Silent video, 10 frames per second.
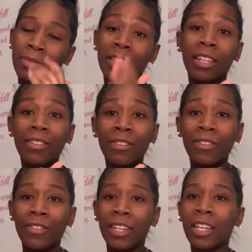delivery
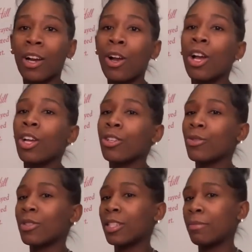video.
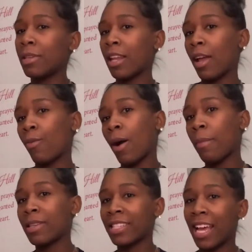You see me like
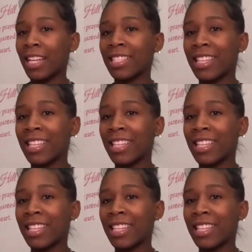wobbling side